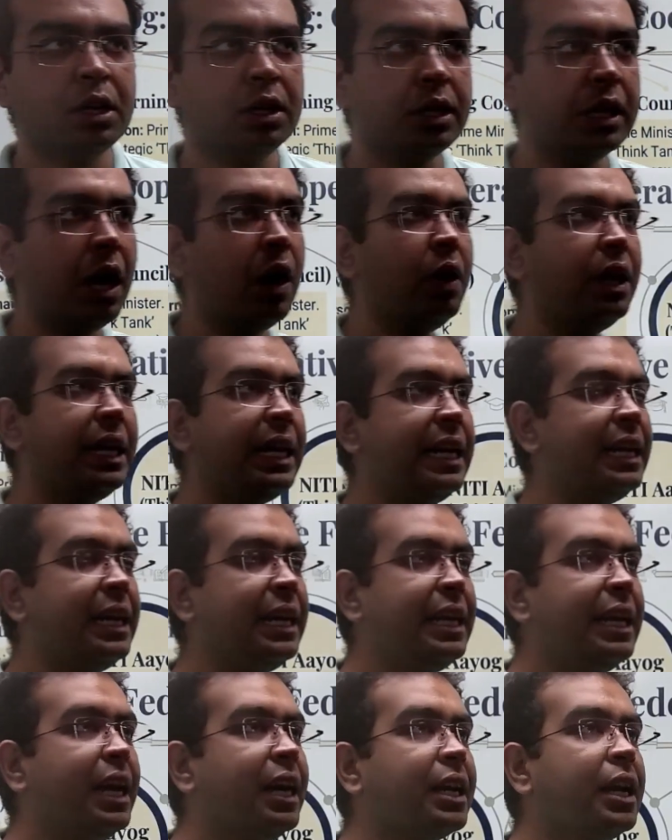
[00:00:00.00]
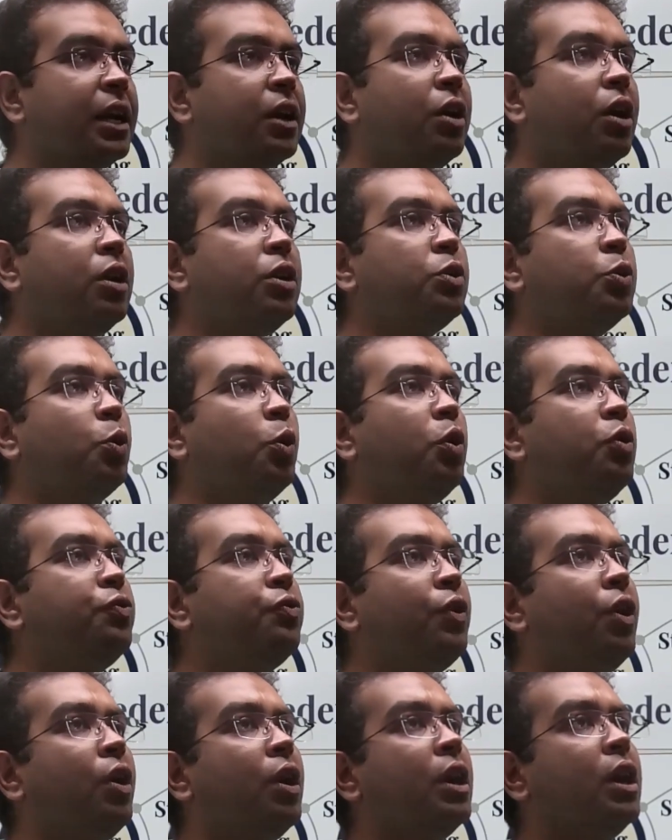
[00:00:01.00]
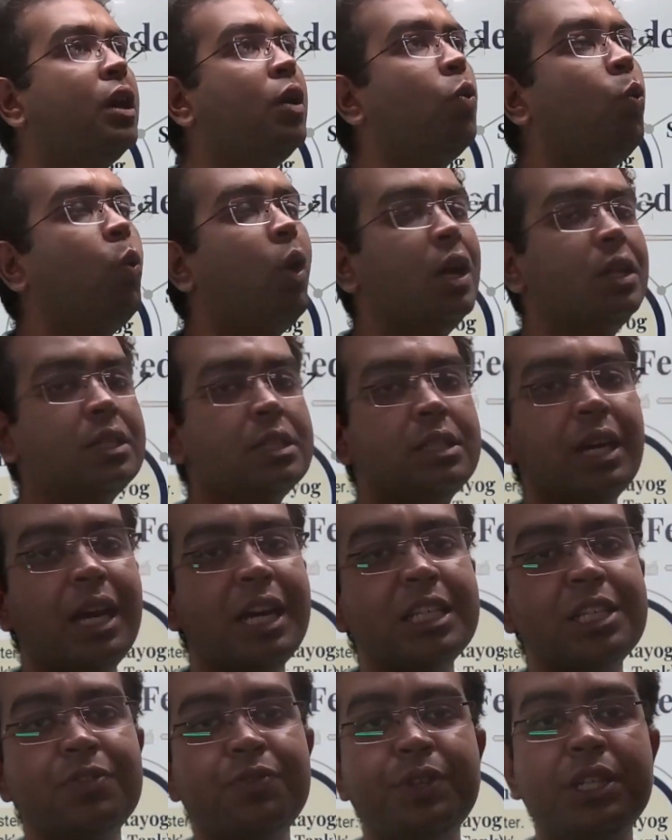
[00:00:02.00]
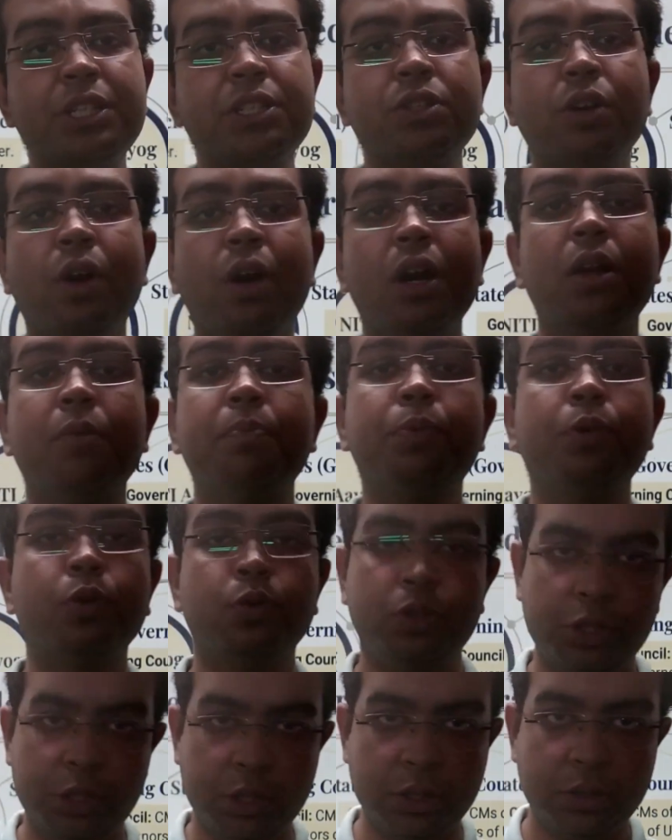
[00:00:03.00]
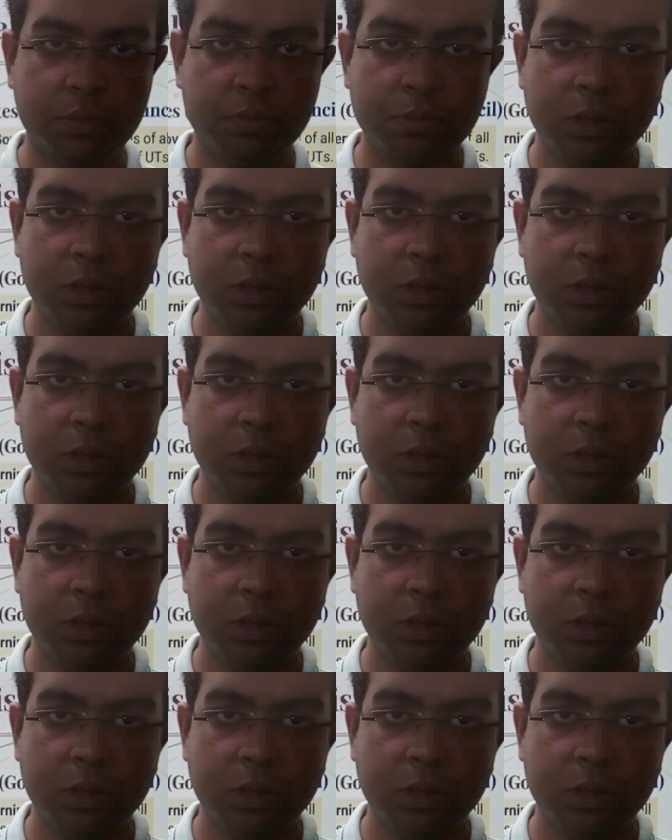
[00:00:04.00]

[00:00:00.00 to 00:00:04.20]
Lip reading: Now India cannot go for a one size fits all approach.